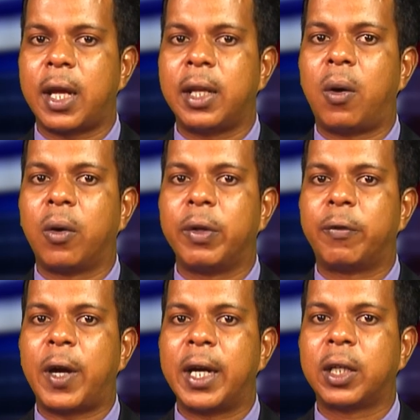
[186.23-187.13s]
along with
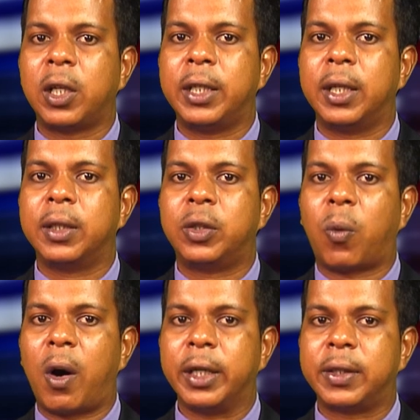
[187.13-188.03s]
Franklin
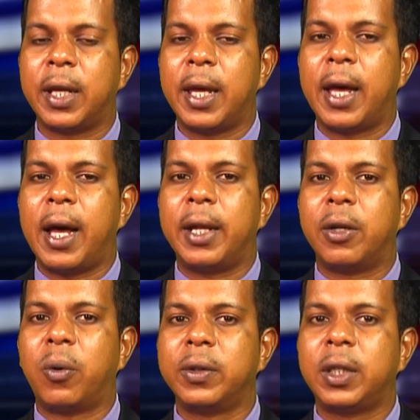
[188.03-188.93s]
Duarte and
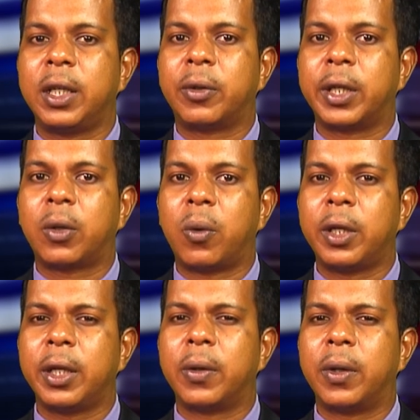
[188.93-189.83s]
Jose
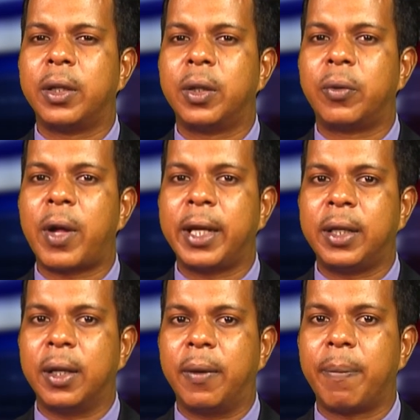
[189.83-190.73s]
Gregorio
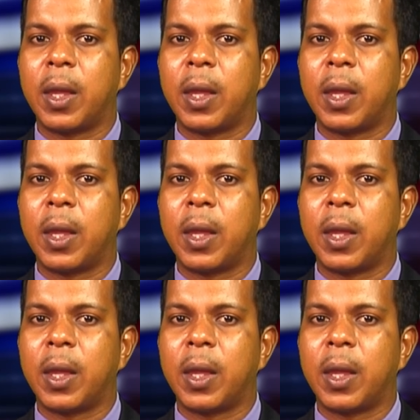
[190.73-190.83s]
Noriega,